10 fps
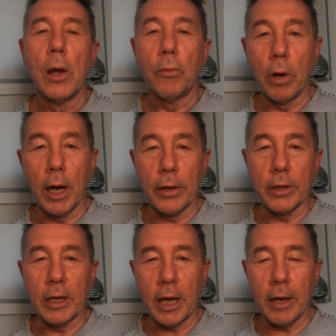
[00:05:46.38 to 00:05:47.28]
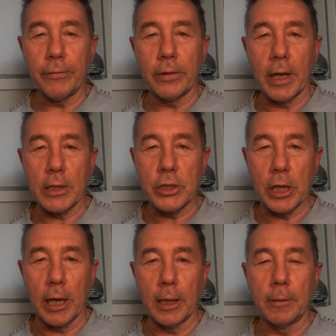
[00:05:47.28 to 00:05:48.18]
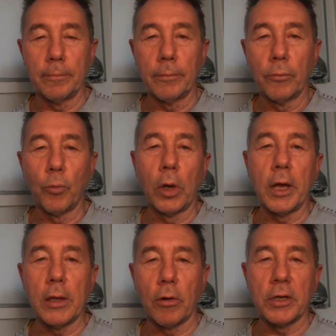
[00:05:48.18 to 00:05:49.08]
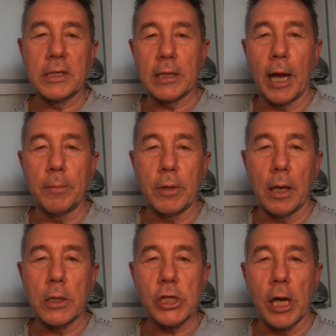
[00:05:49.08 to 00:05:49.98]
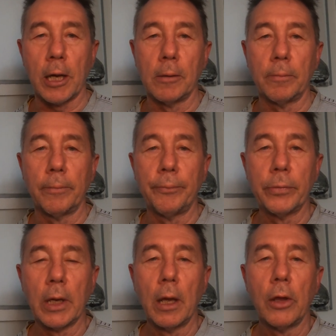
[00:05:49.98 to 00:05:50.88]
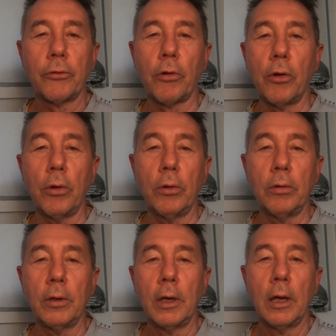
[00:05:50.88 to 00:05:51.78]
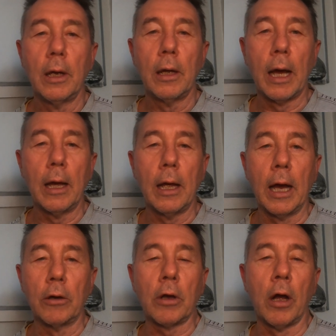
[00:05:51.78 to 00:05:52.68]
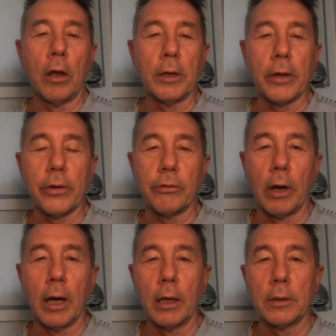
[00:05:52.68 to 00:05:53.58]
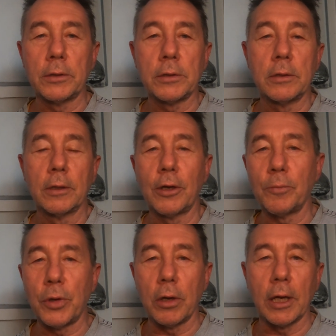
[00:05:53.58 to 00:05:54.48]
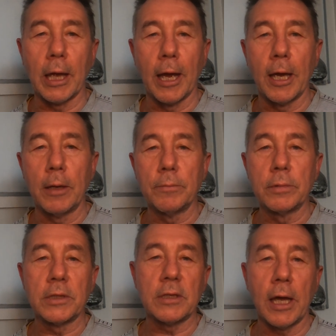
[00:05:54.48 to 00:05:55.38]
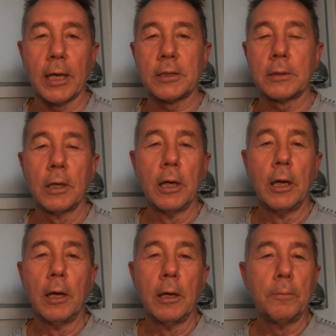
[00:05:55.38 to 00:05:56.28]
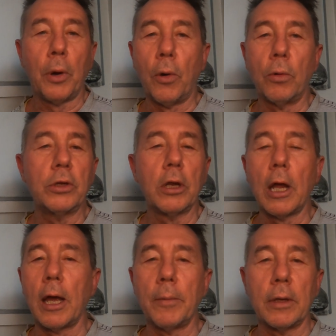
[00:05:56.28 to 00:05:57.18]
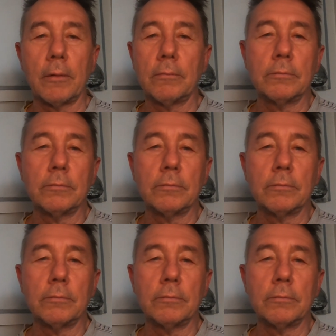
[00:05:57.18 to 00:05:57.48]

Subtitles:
Rather than care for that shame, we'll either escape that shame through alcohol and other drugs, computer games, sex, porn, you name it.